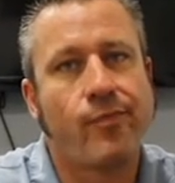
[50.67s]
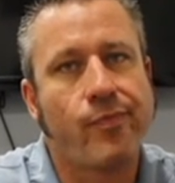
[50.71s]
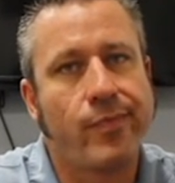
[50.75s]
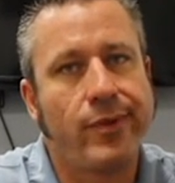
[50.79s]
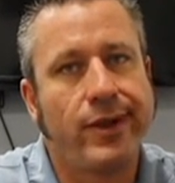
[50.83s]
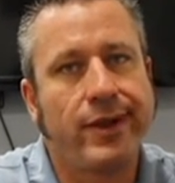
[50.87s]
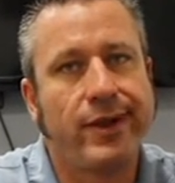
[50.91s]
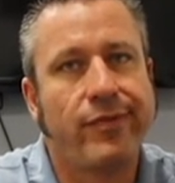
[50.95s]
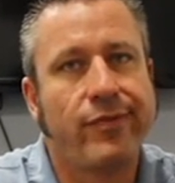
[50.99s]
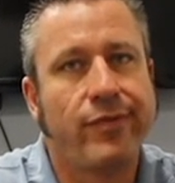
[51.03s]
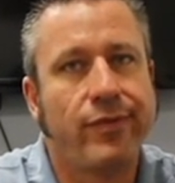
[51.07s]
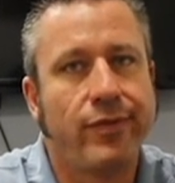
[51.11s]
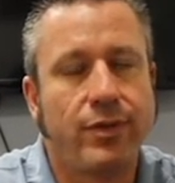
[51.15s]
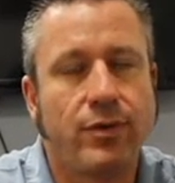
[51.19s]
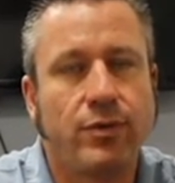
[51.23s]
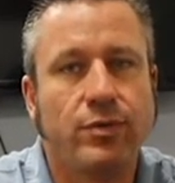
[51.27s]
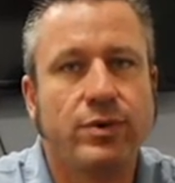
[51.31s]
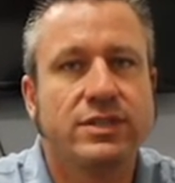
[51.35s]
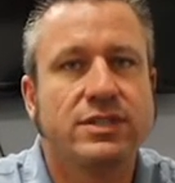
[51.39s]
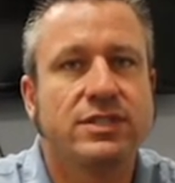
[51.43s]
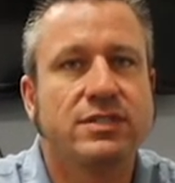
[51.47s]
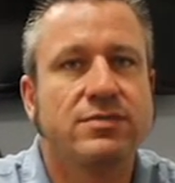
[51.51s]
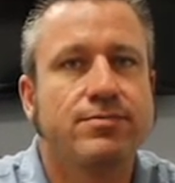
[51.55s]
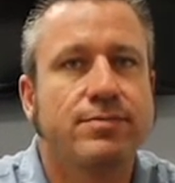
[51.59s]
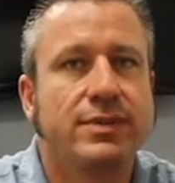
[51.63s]
And the
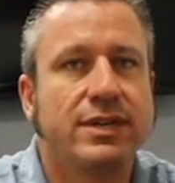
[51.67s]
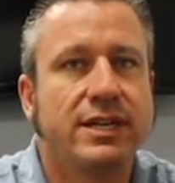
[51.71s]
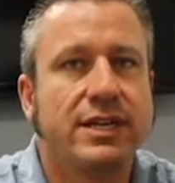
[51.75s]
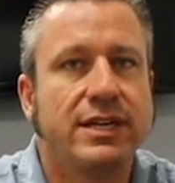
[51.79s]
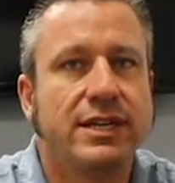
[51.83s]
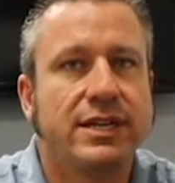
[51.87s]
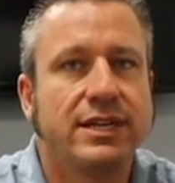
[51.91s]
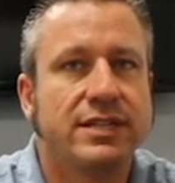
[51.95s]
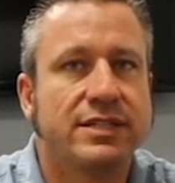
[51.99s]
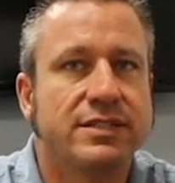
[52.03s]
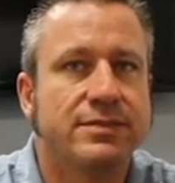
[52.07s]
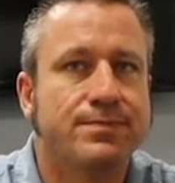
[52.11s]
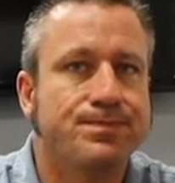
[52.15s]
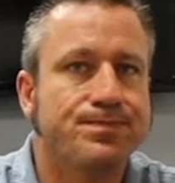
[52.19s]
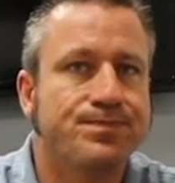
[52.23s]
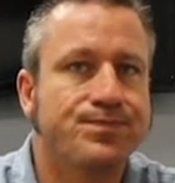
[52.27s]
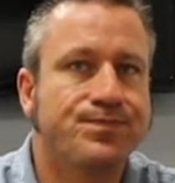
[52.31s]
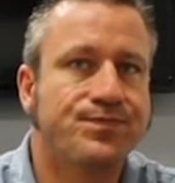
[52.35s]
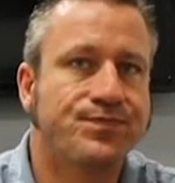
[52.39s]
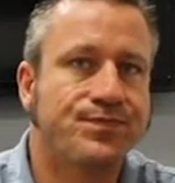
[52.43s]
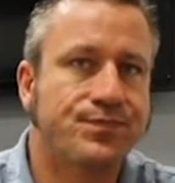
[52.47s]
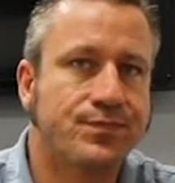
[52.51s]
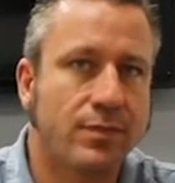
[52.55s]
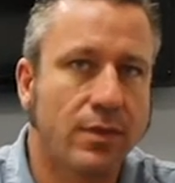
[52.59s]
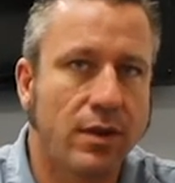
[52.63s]
reason being is
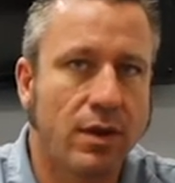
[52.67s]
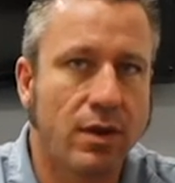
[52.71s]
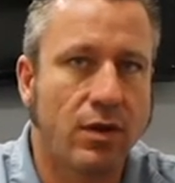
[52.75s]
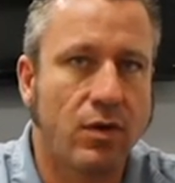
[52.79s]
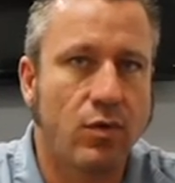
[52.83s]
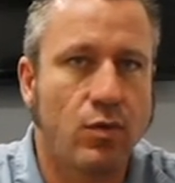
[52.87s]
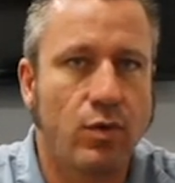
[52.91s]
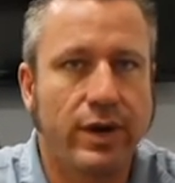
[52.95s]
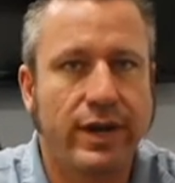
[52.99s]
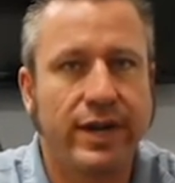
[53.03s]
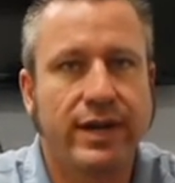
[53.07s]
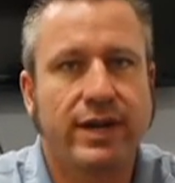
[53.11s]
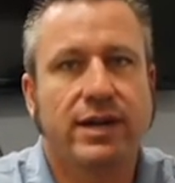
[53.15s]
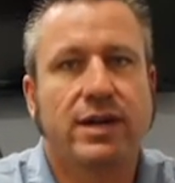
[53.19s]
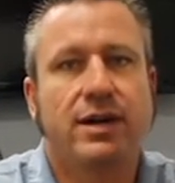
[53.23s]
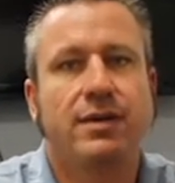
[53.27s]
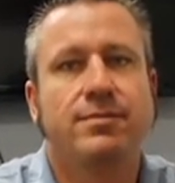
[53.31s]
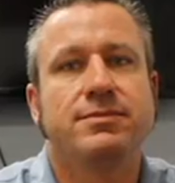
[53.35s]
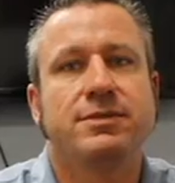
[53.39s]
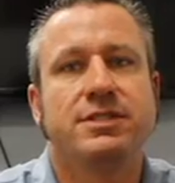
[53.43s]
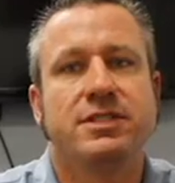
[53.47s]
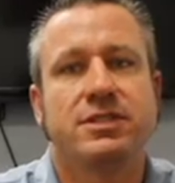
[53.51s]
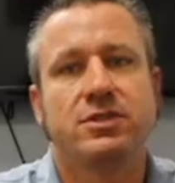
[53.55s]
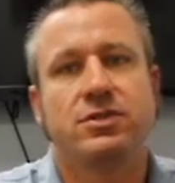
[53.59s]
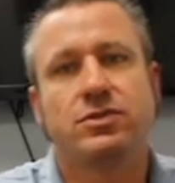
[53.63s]
when it
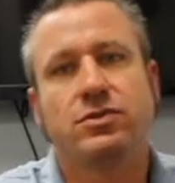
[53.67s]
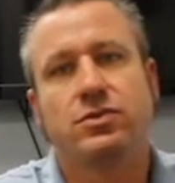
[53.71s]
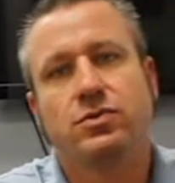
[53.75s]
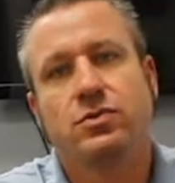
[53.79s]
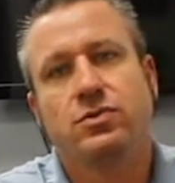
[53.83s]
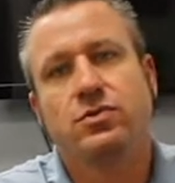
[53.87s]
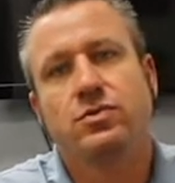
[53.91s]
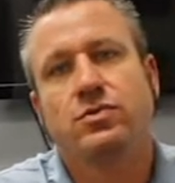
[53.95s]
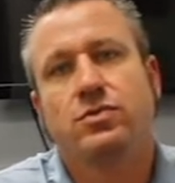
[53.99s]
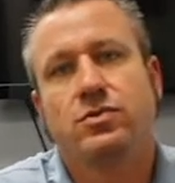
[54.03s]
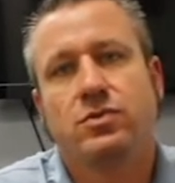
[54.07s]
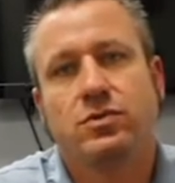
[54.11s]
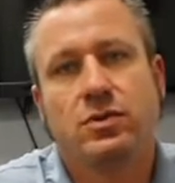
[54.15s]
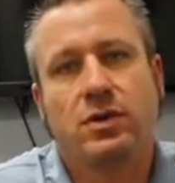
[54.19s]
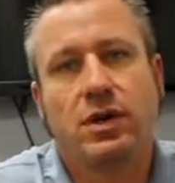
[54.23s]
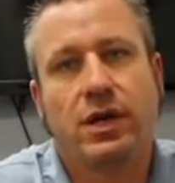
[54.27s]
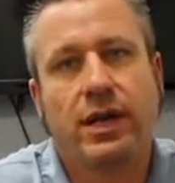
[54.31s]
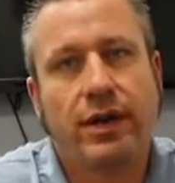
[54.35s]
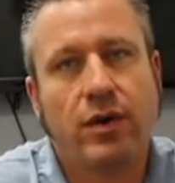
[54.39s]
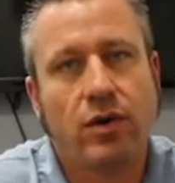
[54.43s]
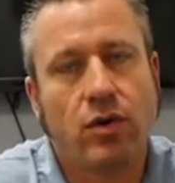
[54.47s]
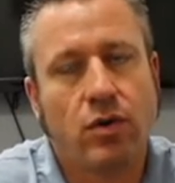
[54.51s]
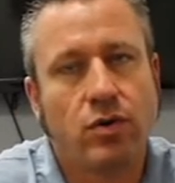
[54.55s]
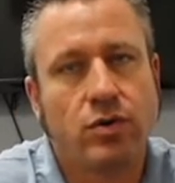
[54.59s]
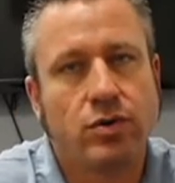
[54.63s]
comes to
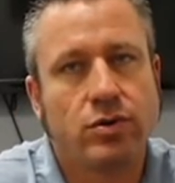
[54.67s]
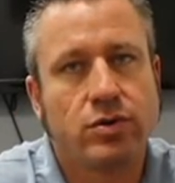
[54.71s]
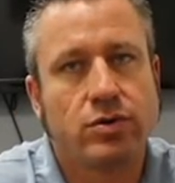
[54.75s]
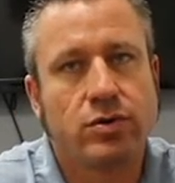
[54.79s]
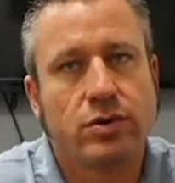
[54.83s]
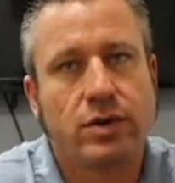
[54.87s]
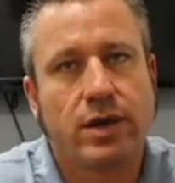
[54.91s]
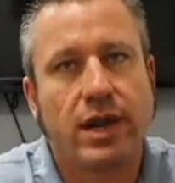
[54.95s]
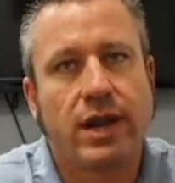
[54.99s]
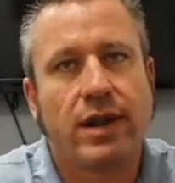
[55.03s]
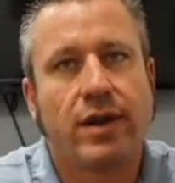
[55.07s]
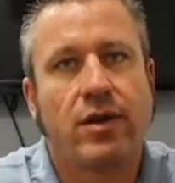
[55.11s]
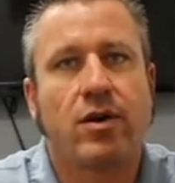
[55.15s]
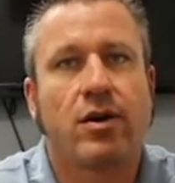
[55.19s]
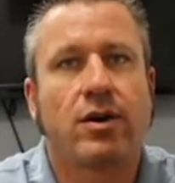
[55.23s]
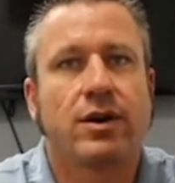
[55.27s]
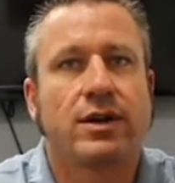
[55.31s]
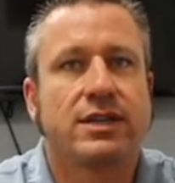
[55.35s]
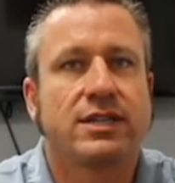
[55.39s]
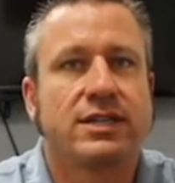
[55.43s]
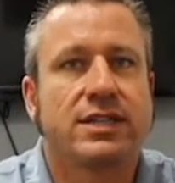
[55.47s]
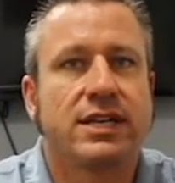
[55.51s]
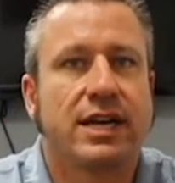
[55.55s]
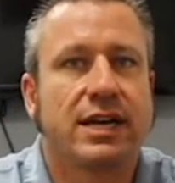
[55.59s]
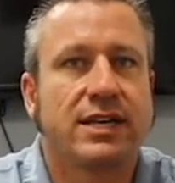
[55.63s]
an owner and
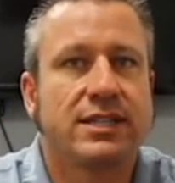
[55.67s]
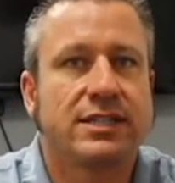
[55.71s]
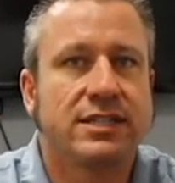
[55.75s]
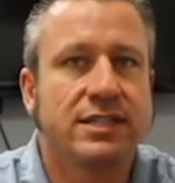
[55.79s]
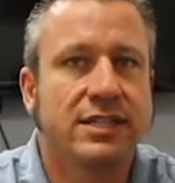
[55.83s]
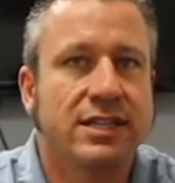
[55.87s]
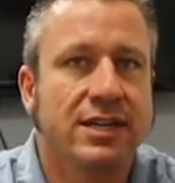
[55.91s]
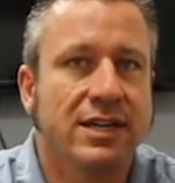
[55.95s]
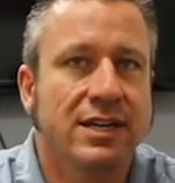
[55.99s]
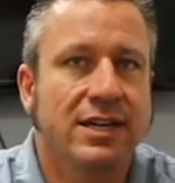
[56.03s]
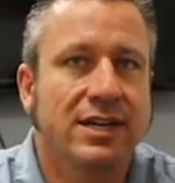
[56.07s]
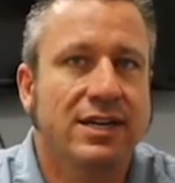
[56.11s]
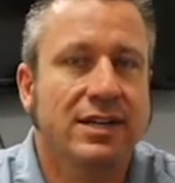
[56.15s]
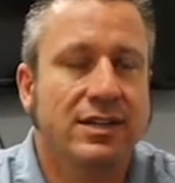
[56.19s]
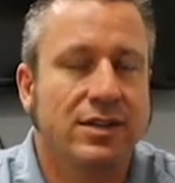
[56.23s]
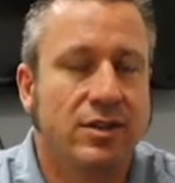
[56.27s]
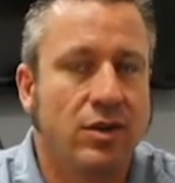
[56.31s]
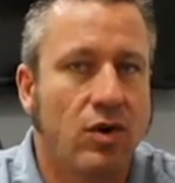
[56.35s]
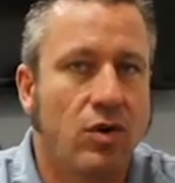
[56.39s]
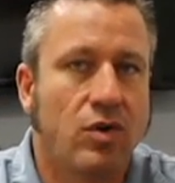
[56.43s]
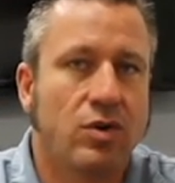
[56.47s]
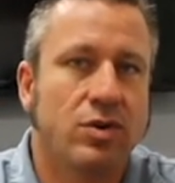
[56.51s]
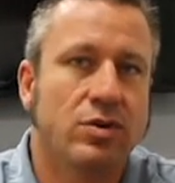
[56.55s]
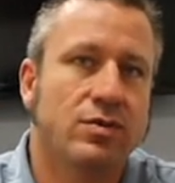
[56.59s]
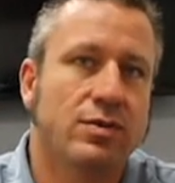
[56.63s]
architects, the
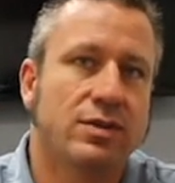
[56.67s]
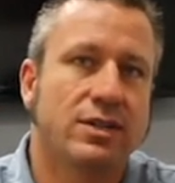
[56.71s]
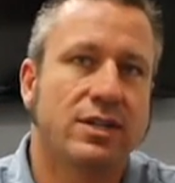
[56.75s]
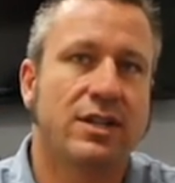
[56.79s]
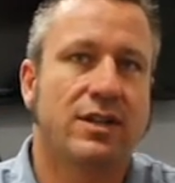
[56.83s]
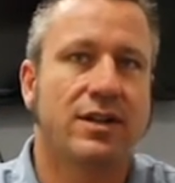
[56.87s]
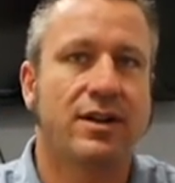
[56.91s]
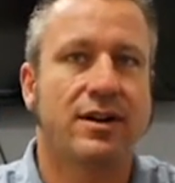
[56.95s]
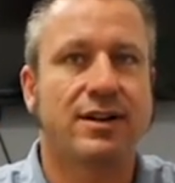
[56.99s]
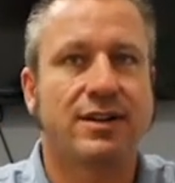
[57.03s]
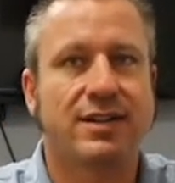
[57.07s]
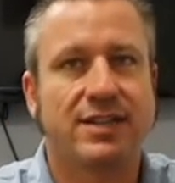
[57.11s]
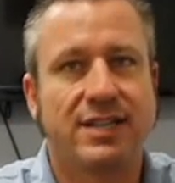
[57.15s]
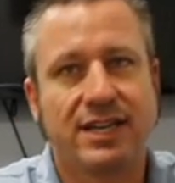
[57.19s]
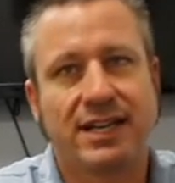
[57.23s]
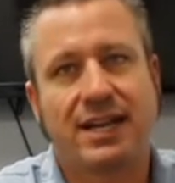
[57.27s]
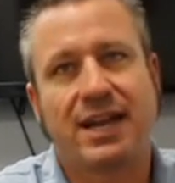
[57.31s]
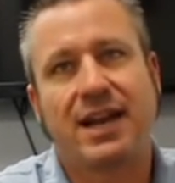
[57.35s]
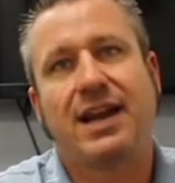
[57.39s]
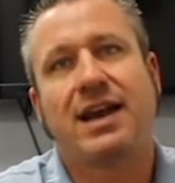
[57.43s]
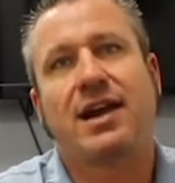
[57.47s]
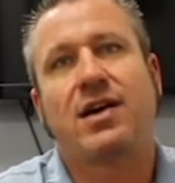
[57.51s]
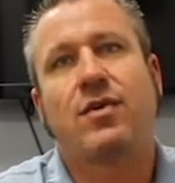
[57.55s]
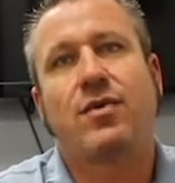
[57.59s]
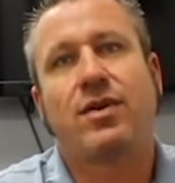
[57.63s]
owner will tell the architect,
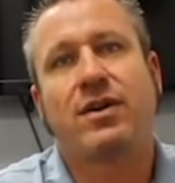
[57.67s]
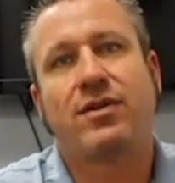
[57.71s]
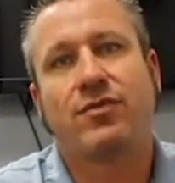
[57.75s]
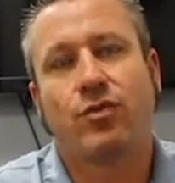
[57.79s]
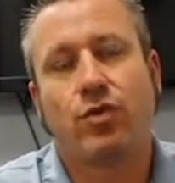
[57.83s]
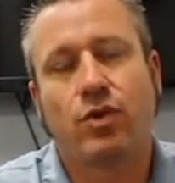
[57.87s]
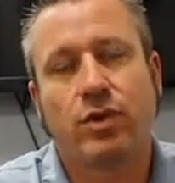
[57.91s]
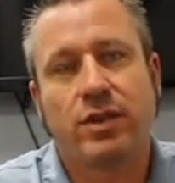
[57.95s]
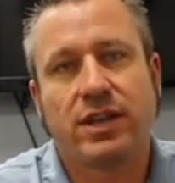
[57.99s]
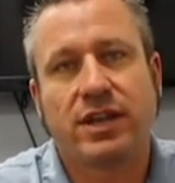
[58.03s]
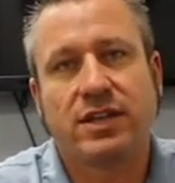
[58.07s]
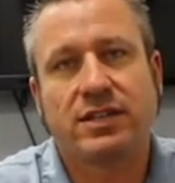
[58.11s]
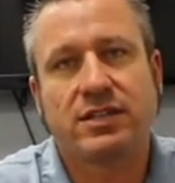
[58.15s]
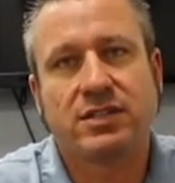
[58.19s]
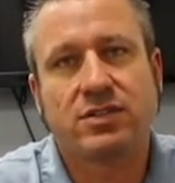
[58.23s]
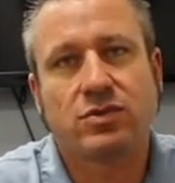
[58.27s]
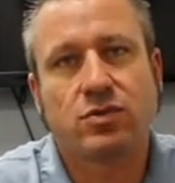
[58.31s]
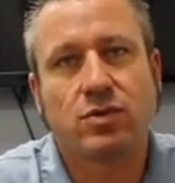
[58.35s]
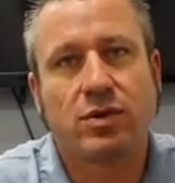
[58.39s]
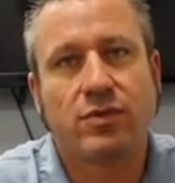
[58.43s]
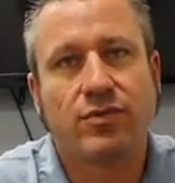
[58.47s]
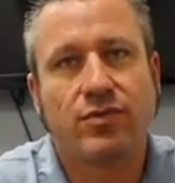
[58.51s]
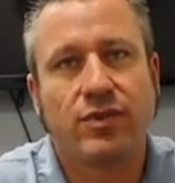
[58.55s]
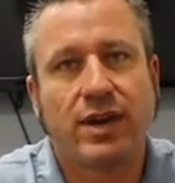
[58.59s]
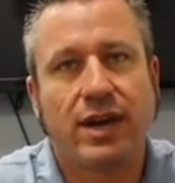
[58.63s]
hey, I want a 4,000
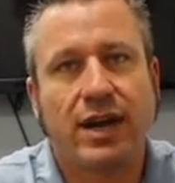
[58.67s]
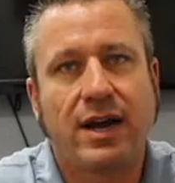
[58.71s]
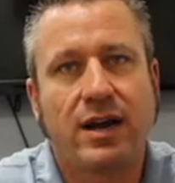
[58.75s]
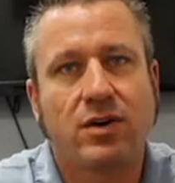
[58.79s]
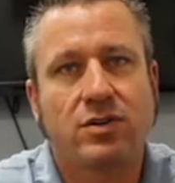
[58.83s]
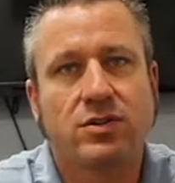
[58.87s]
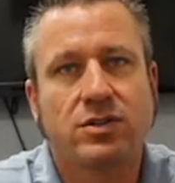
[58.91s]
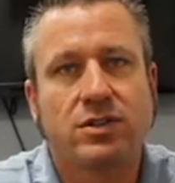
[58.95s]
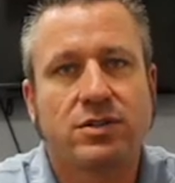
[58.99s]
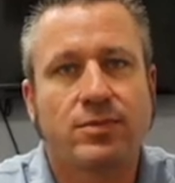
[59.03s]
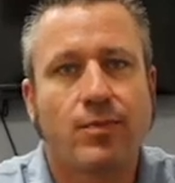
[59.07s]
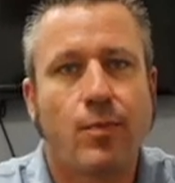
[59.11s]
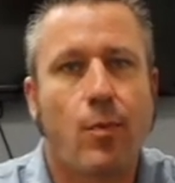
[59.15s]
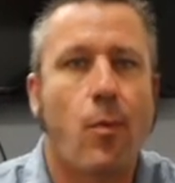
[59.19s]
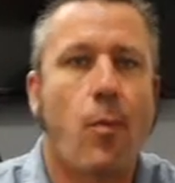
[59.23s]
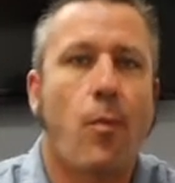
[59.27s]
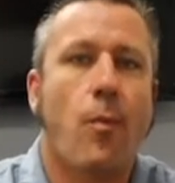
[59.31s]
square foot house.